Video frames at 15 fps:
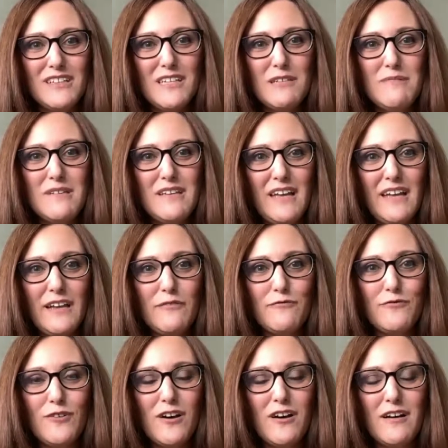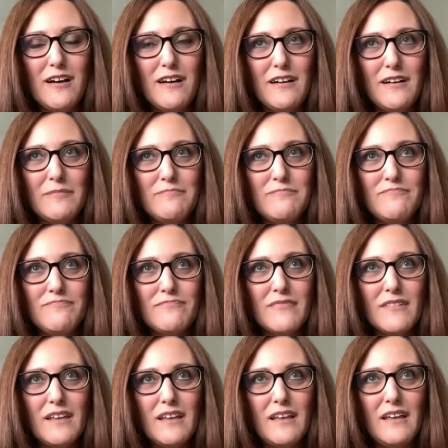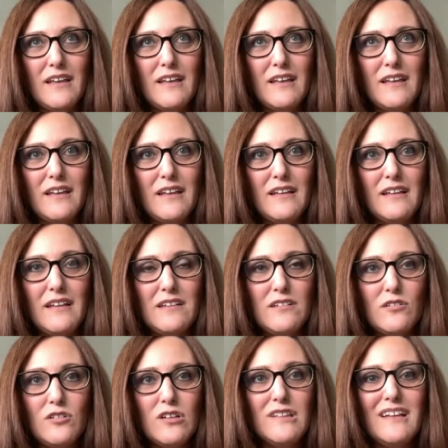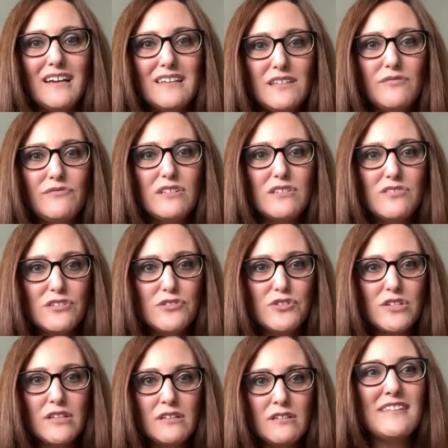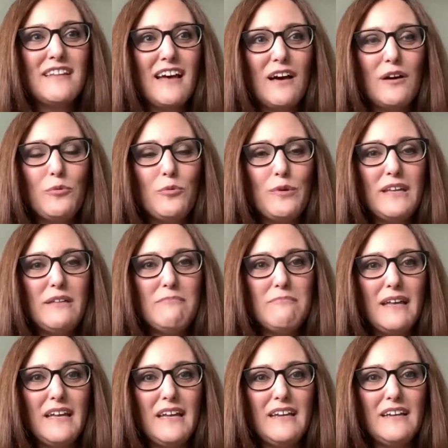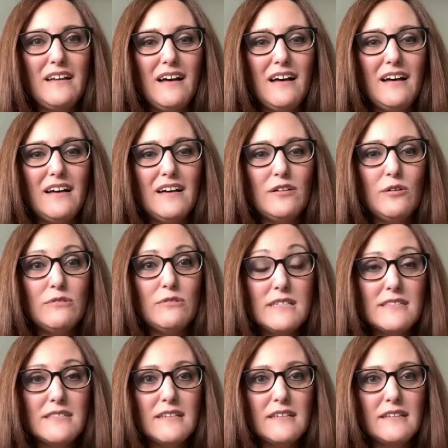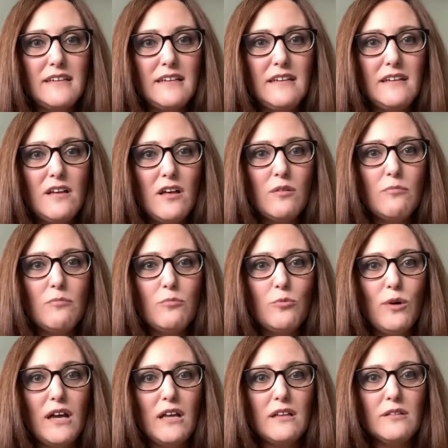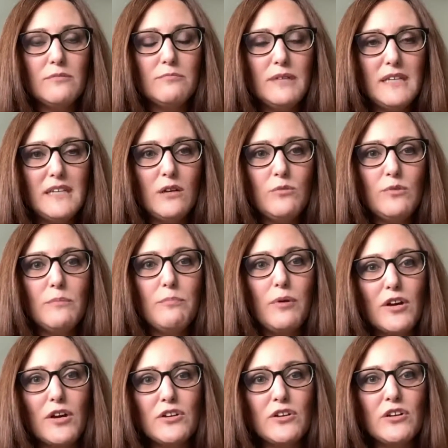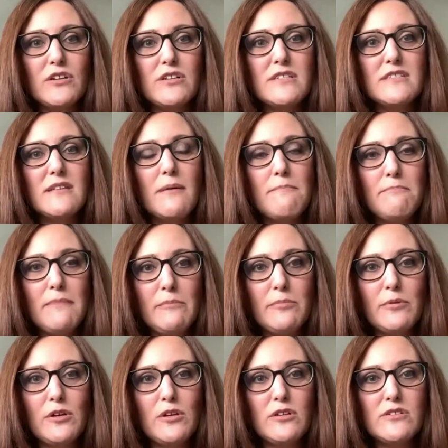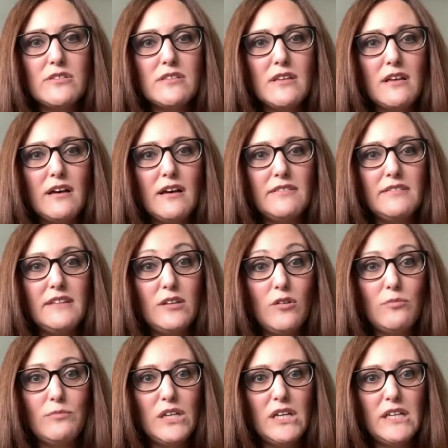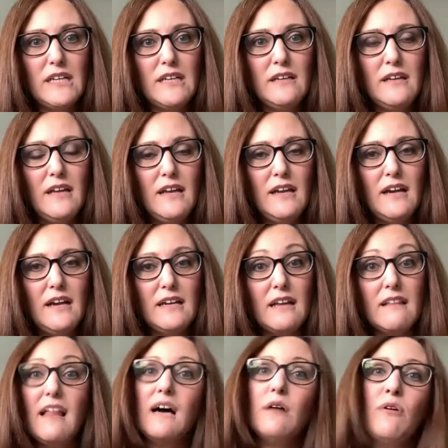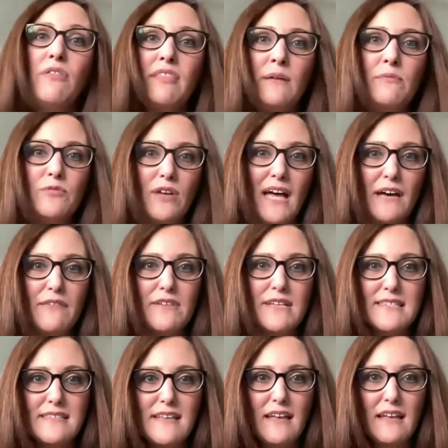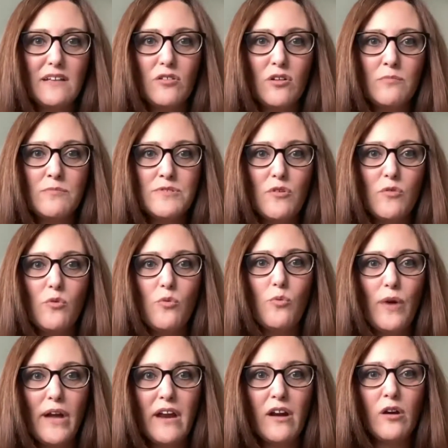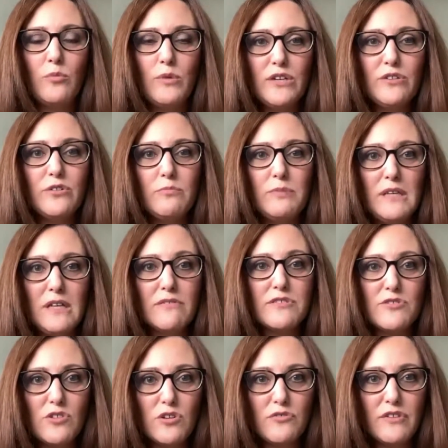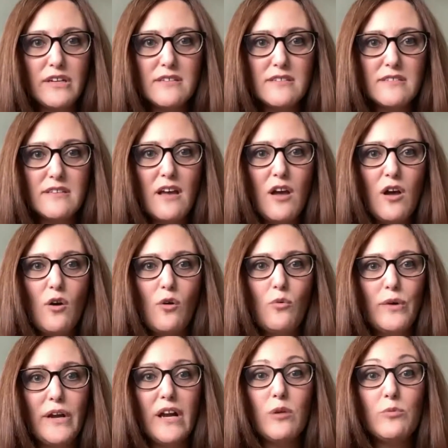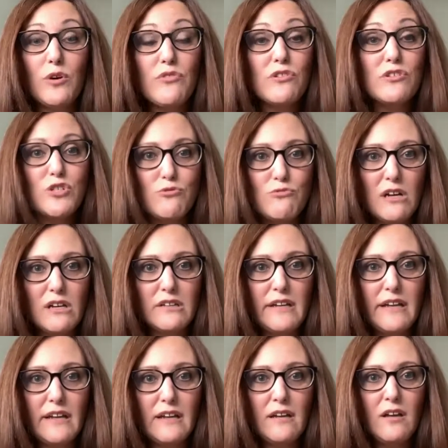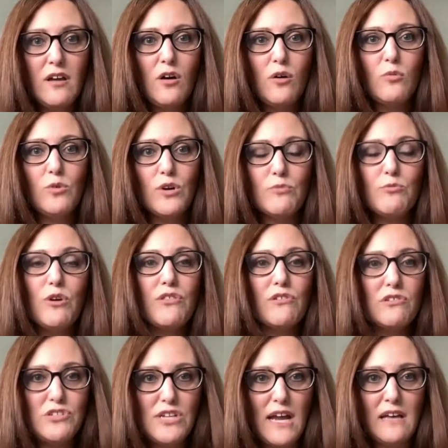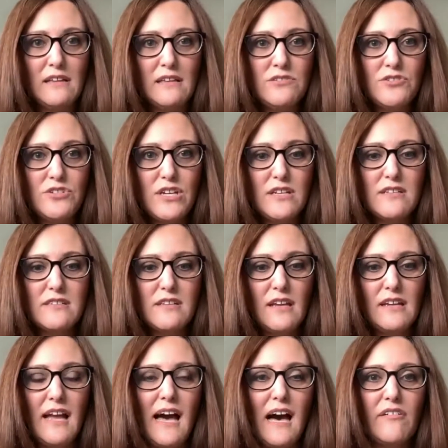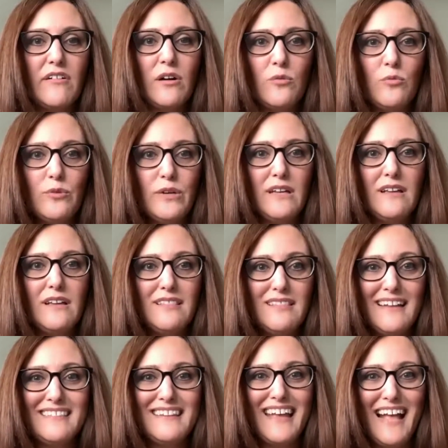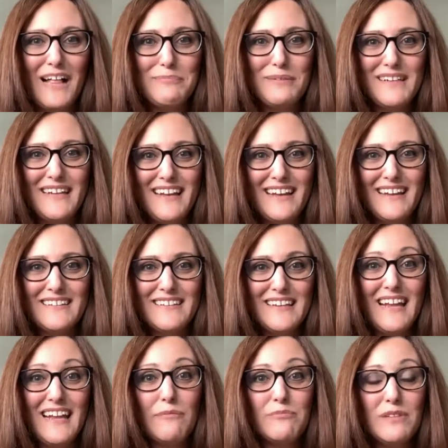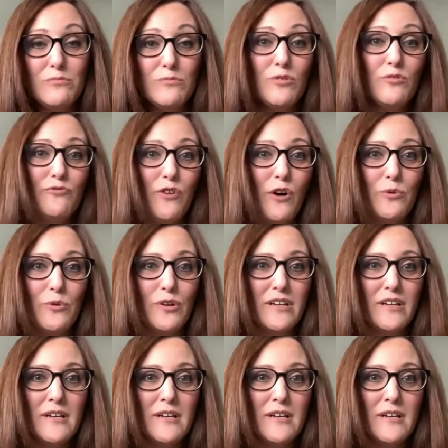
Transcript: became from a collective decision that we made holistically while meeting with partners, members, the community, and allowing them to have a say in terms of where we could be of service, where were they struggling, what were their challenges, and how can we lend a helping hand and help them move forward.